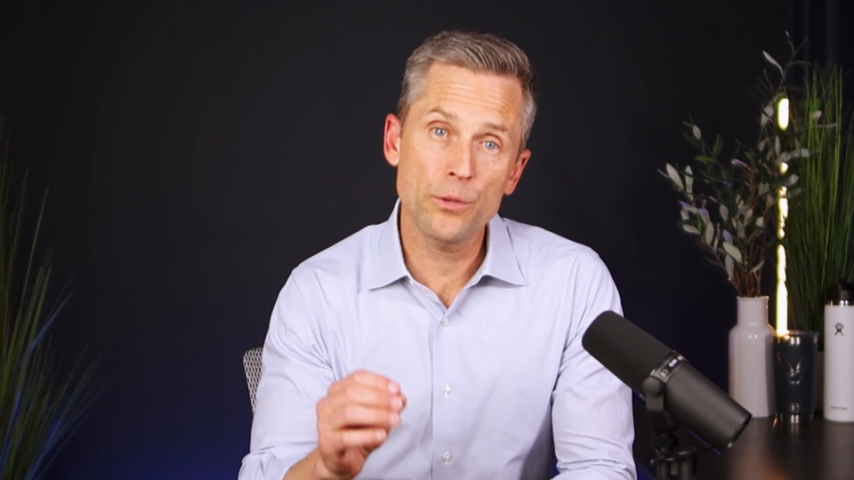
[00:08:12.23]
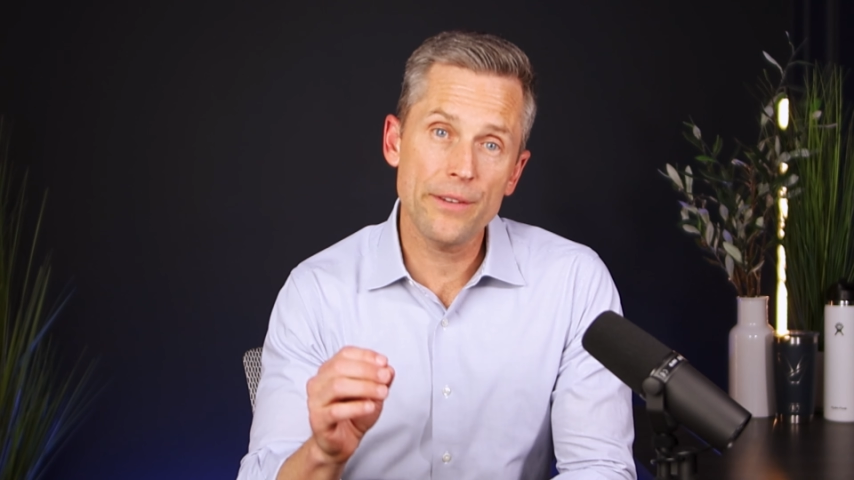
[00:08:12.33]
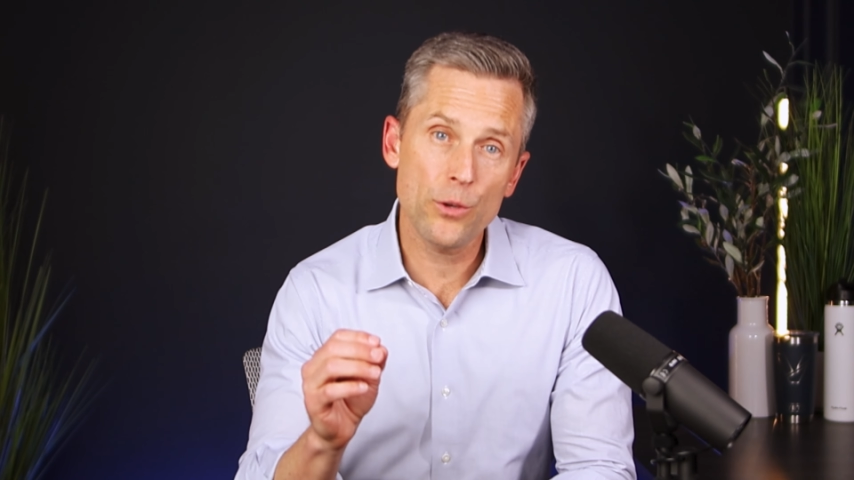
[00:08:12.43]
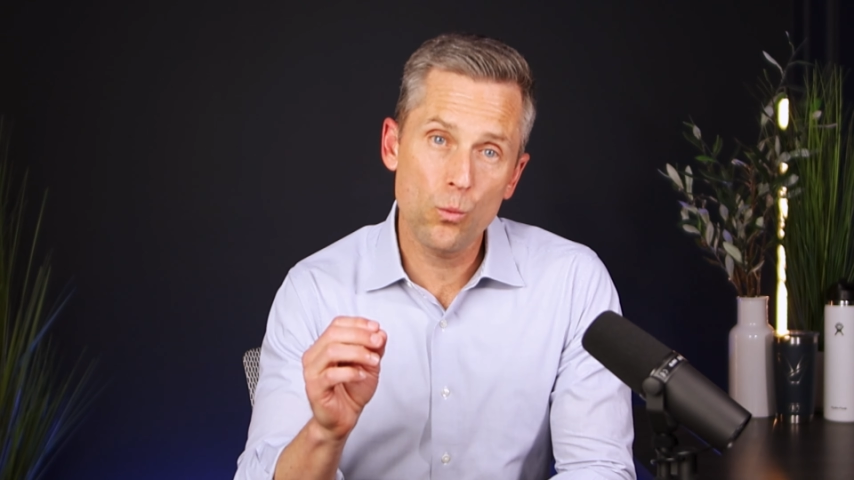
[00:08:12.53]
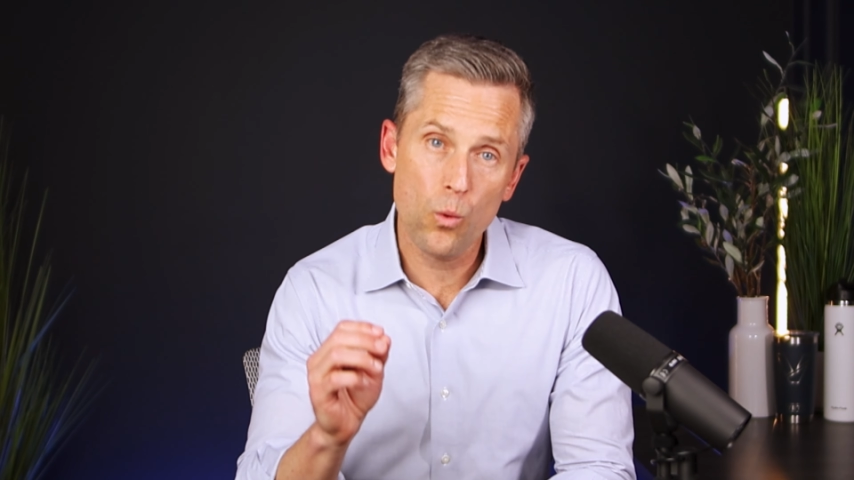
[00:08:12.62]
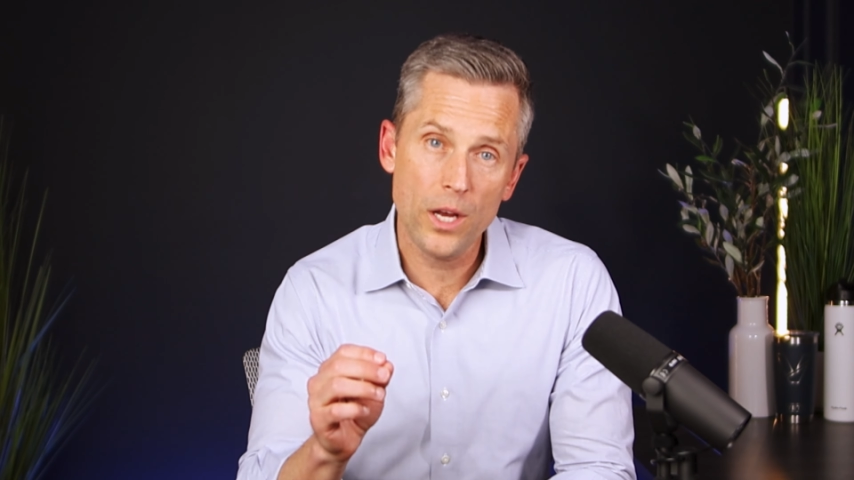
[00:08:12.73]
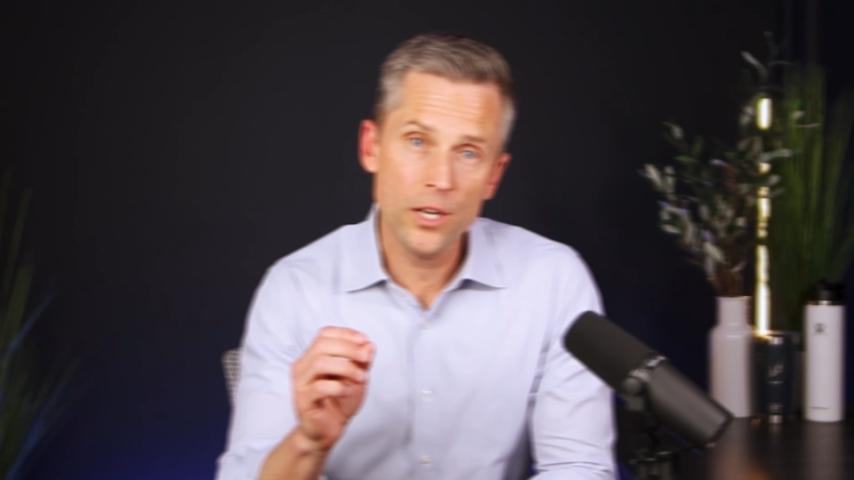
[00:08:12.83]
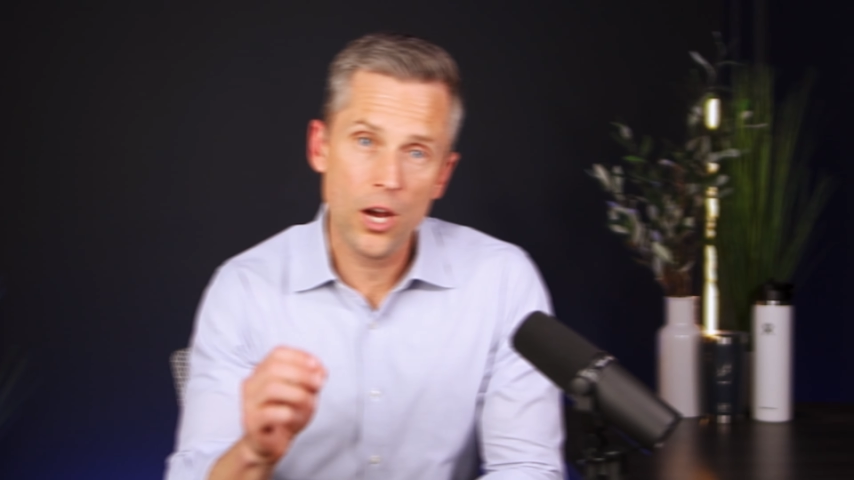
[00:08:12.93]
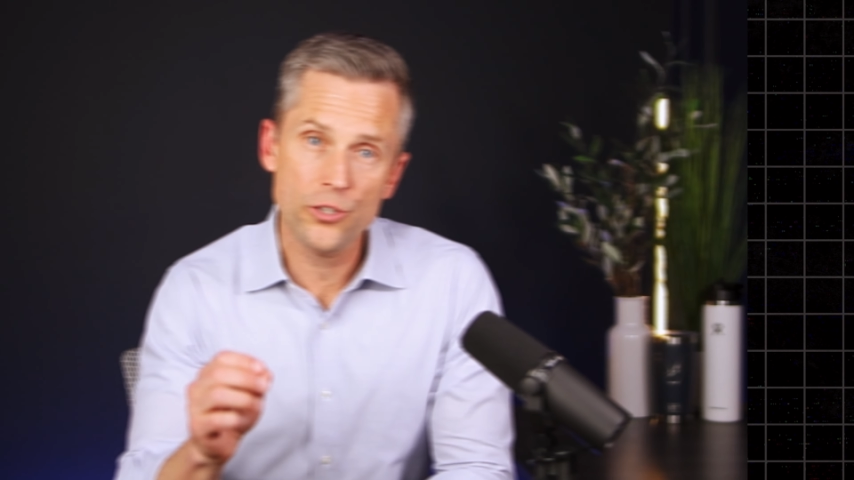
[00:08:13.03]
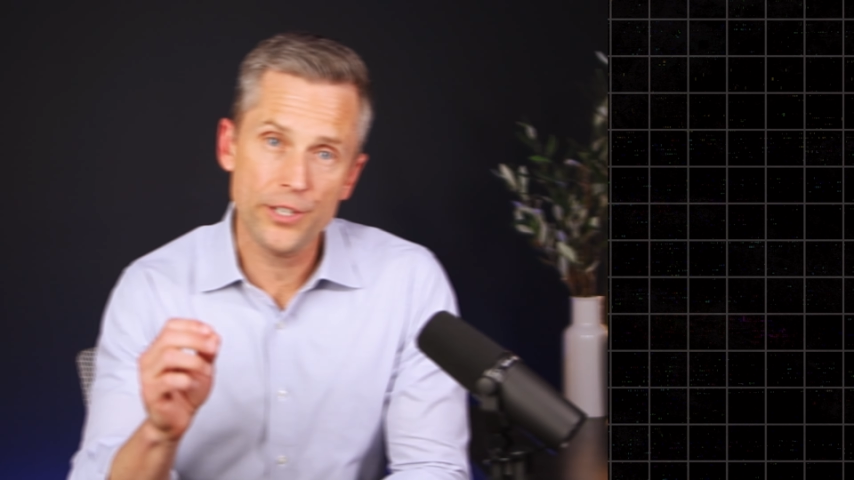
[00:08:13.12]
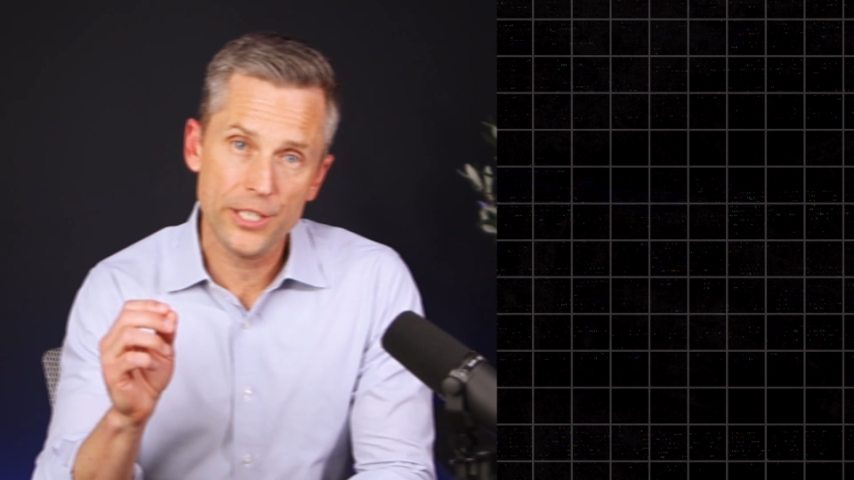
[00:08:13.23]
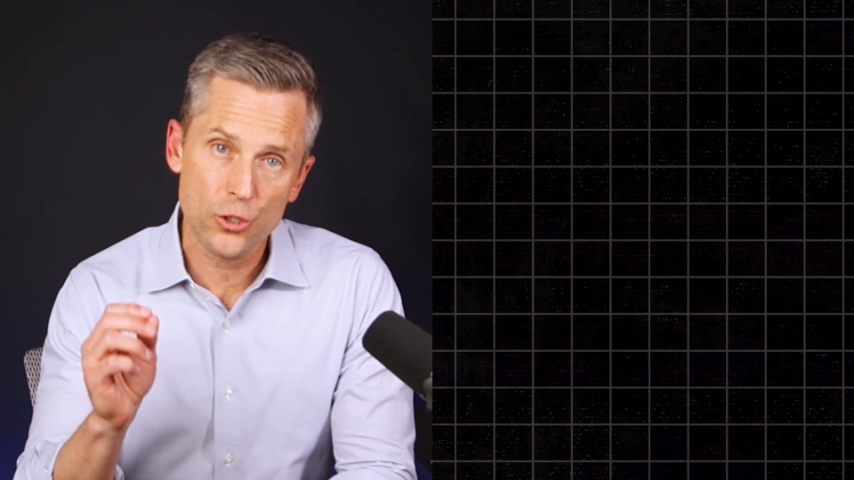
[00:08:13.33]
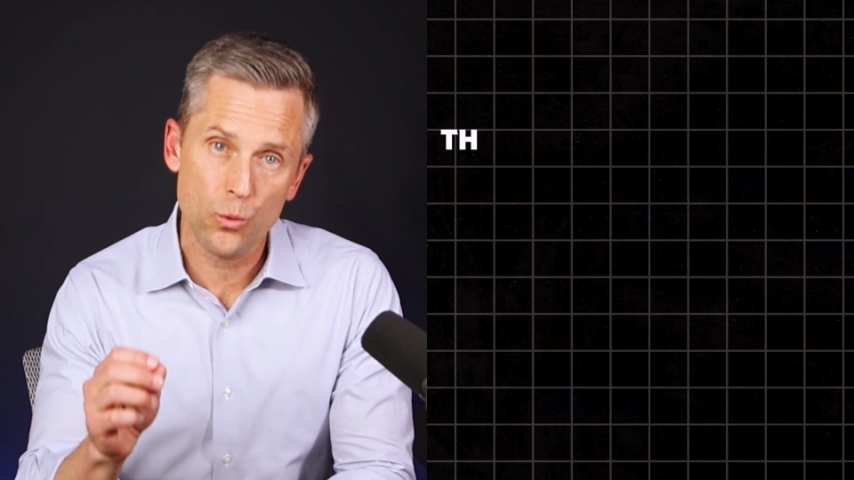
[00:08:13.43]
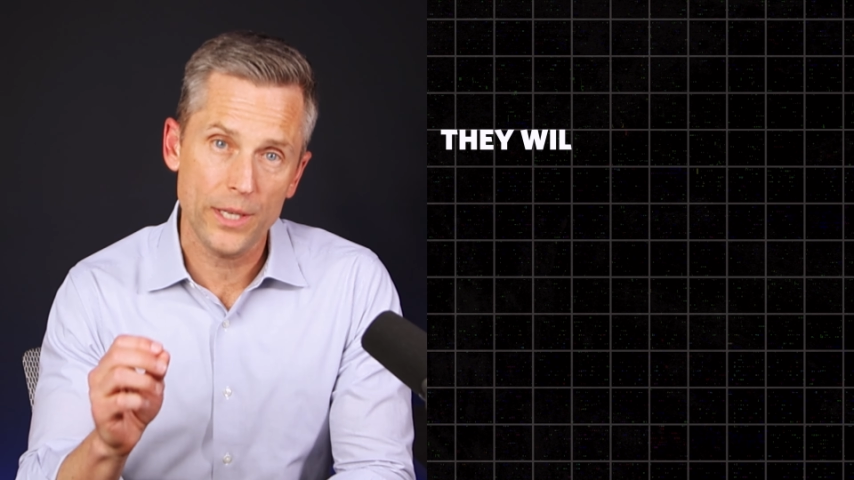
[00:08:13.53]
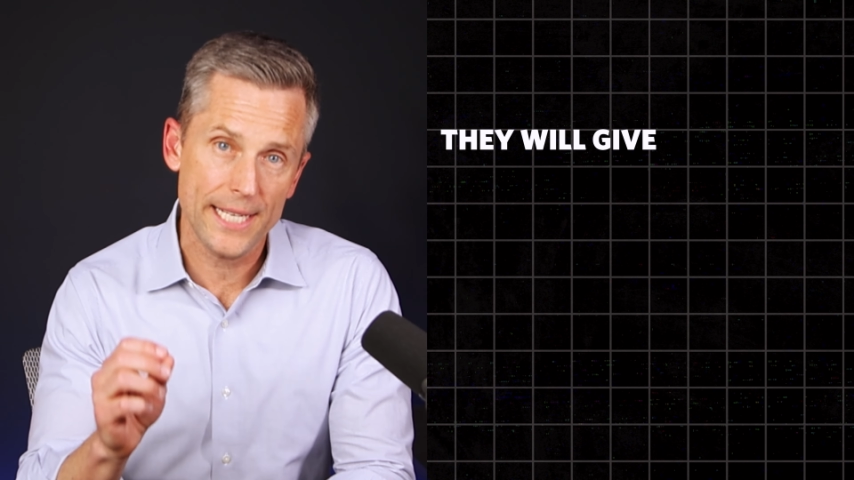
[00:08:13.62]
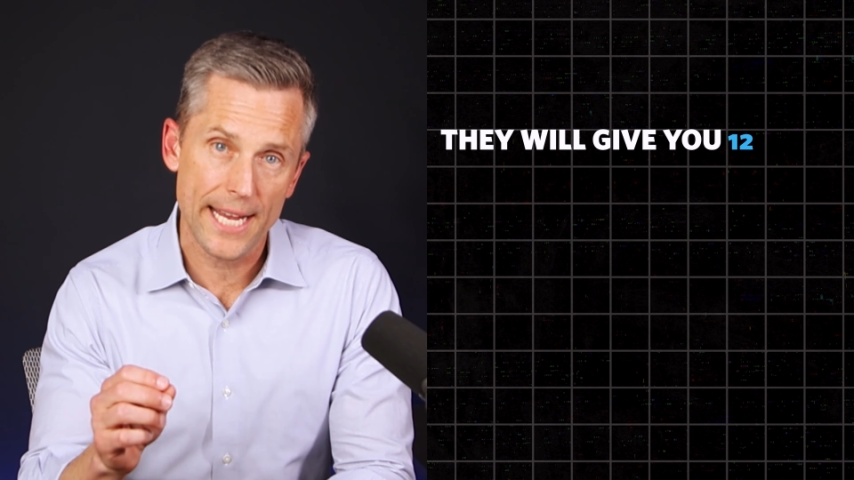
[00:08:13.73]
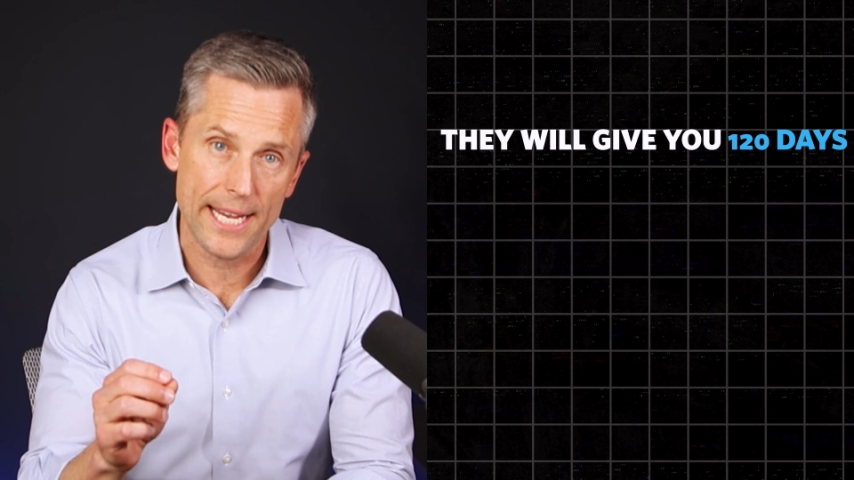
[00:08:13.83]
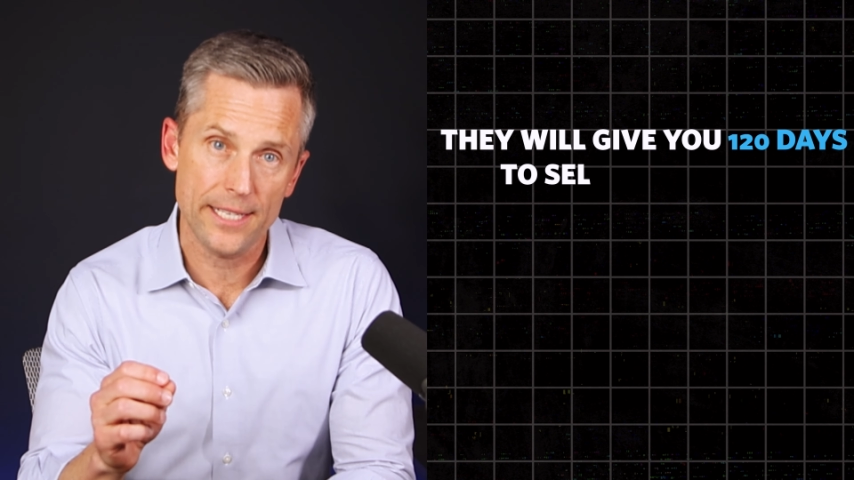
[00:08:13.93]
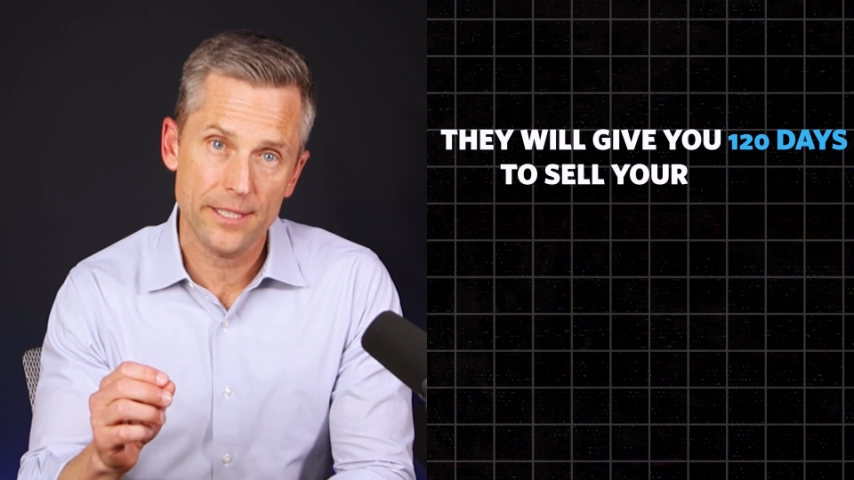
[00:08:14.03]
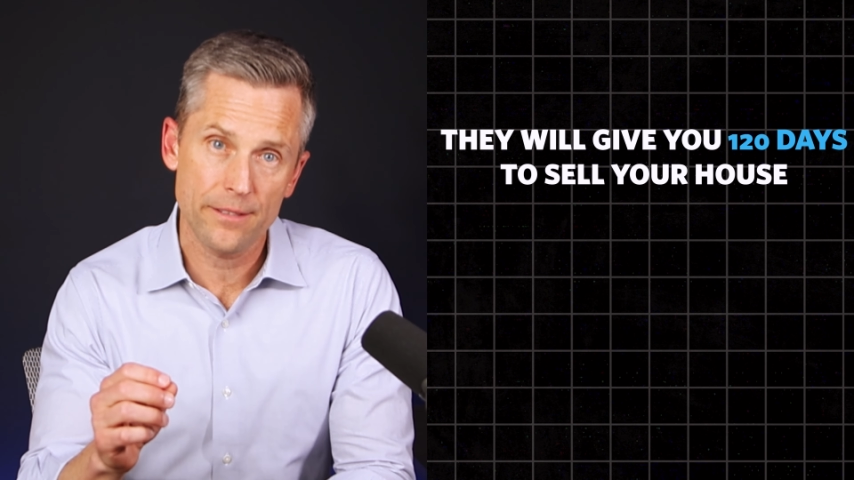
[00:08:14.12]
will give you 120
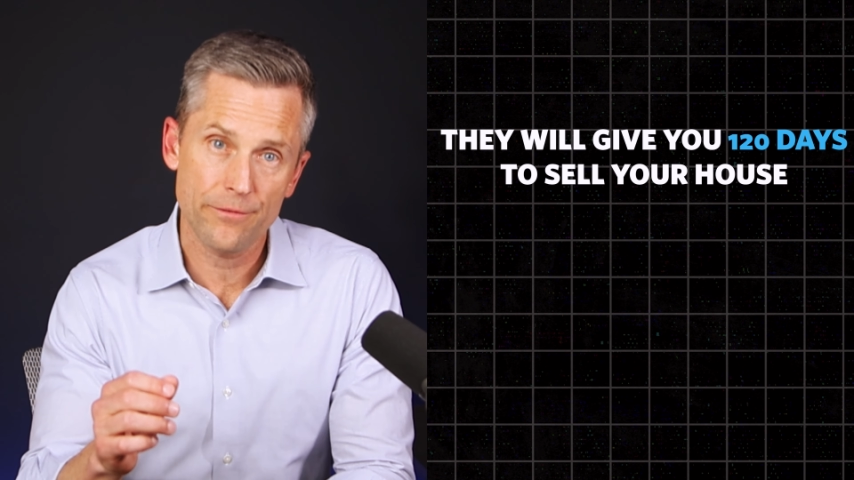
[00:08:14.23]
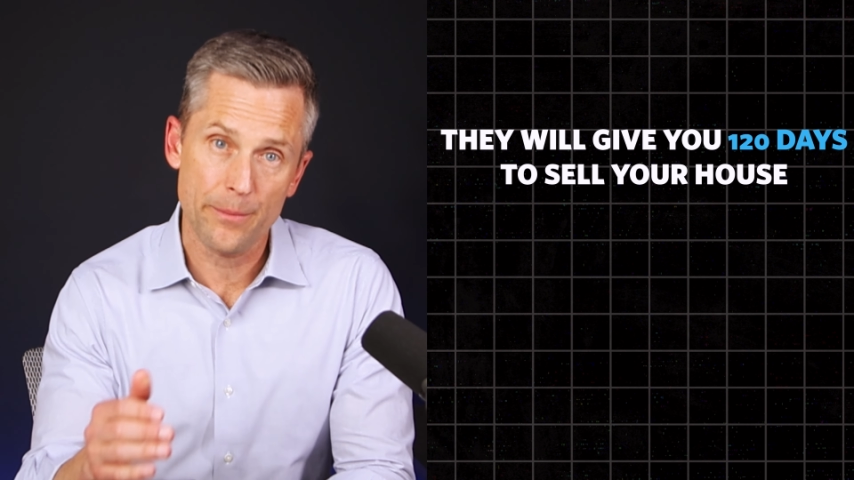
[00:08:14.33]
days